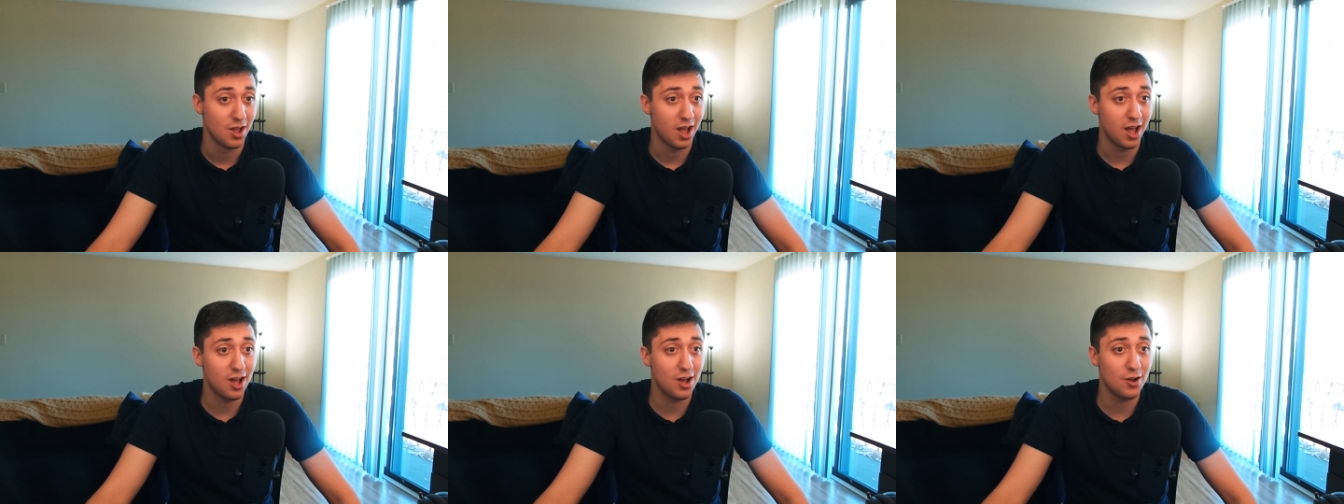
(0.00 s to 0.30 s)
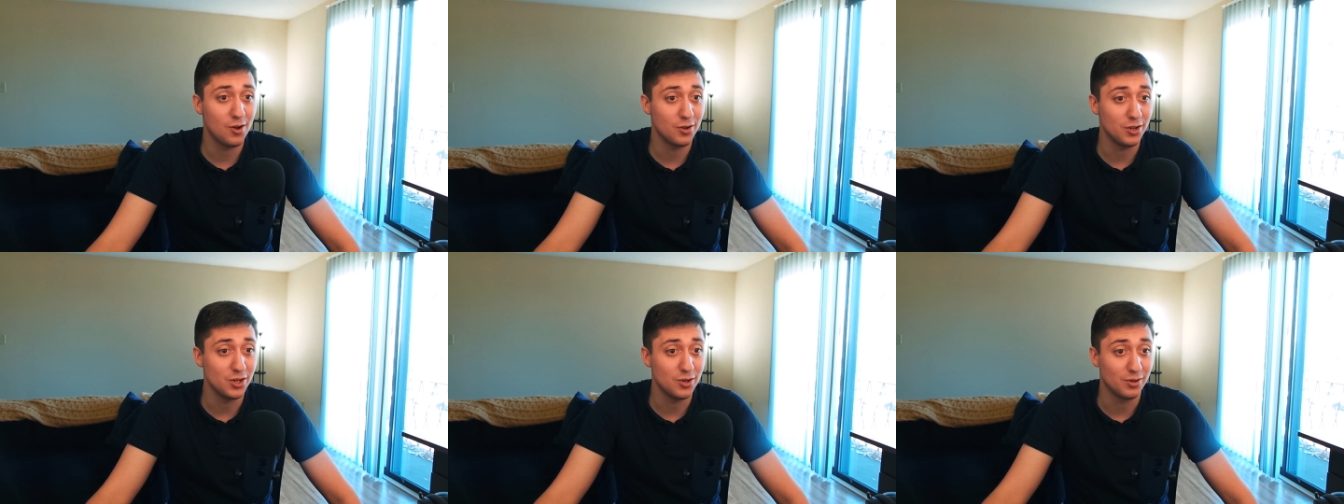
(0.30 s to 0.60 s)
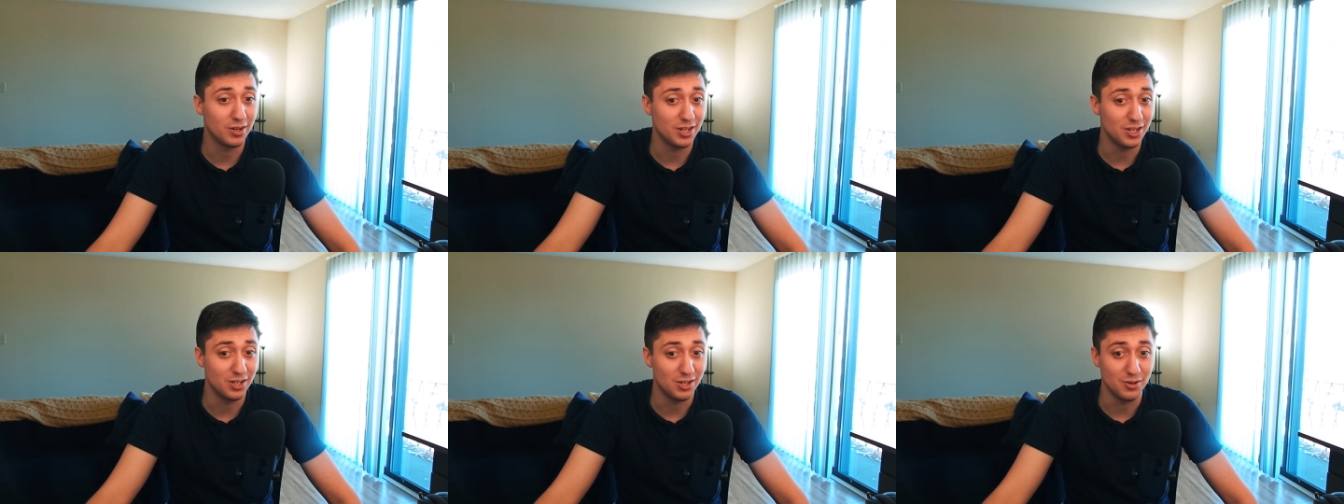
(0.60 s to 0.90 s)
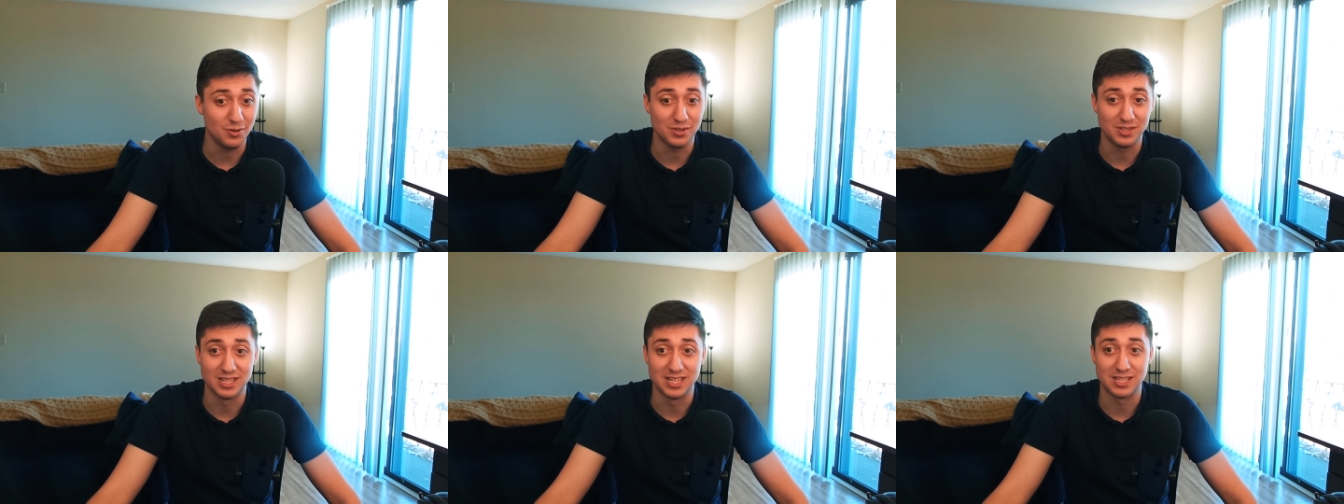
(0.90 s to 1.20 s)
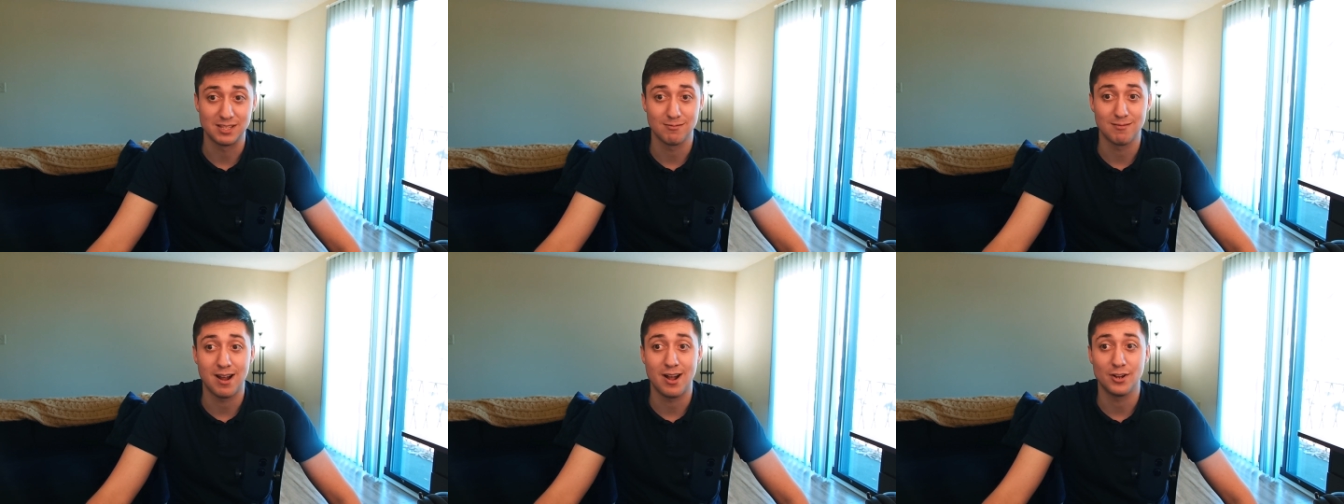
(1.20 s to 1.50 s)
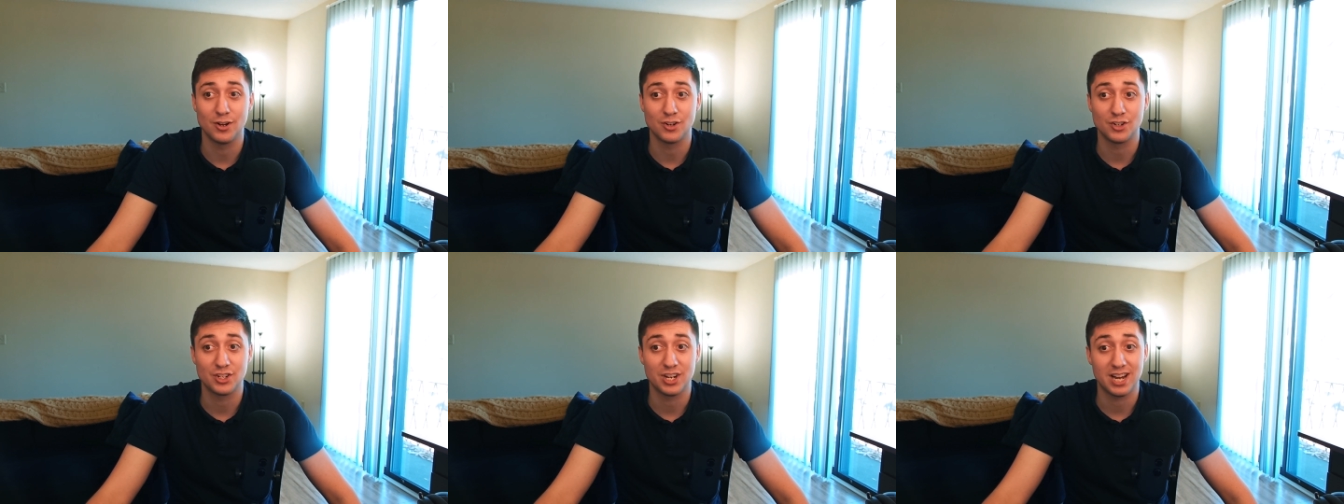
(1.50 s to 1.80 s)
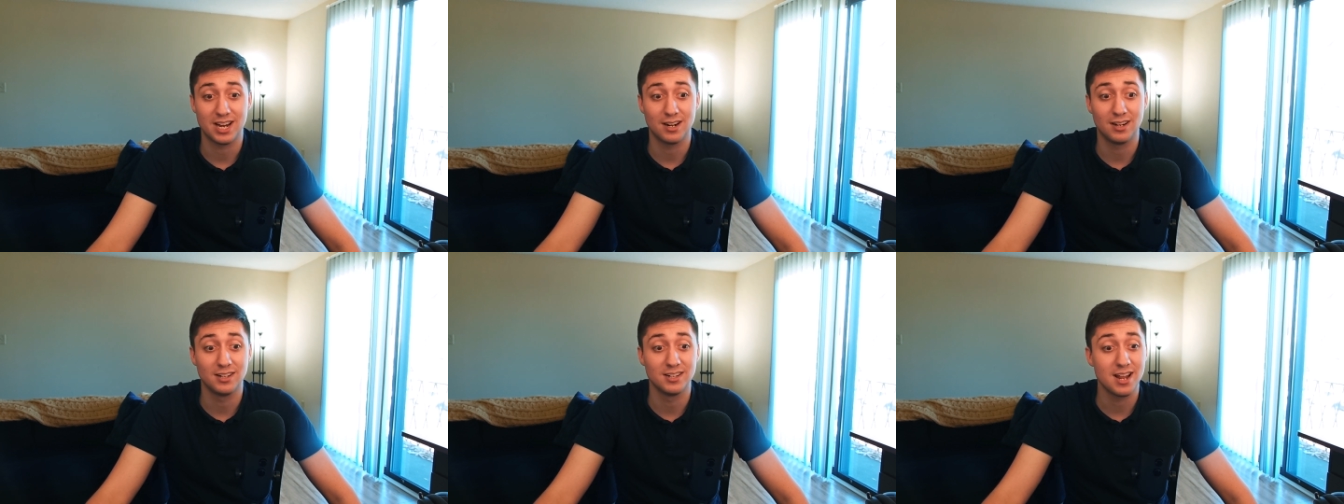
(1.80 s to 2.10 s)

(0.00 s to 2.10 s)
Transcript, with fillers: oh, you can use this throughout your channel,